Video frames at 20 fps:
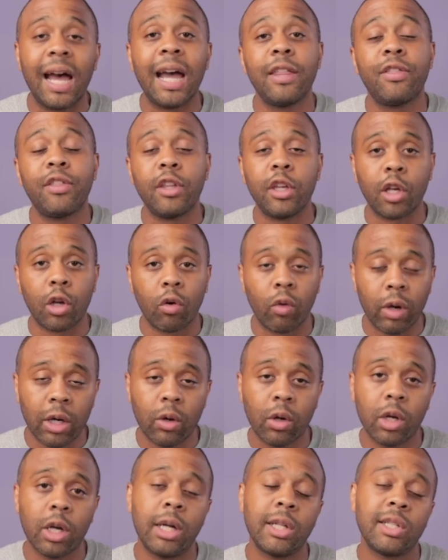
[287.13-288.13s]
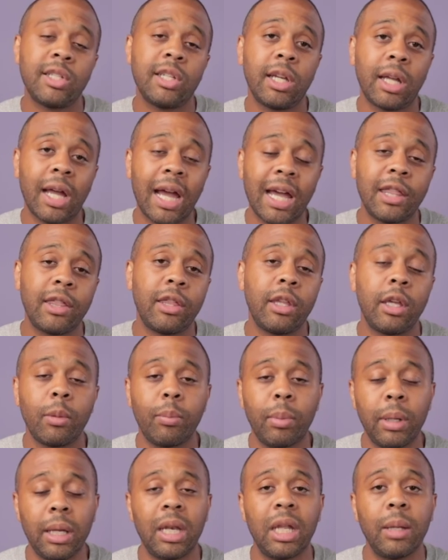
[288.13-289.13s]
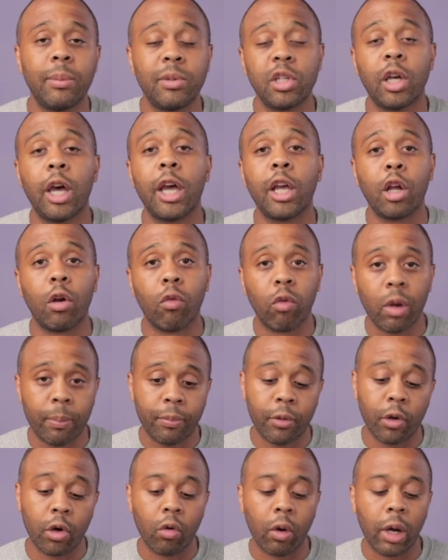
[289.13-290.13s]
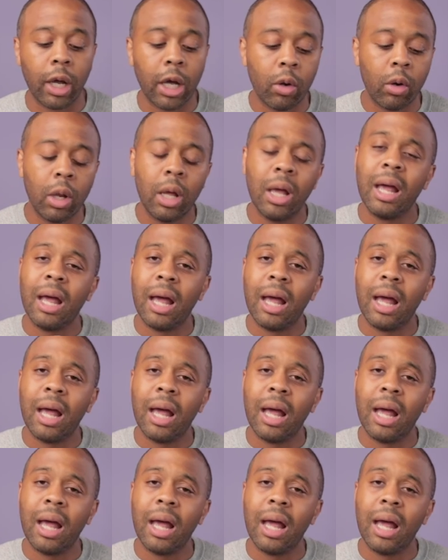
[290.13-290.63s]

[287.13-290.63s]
I think ground contact, I think being able to like grip the ground.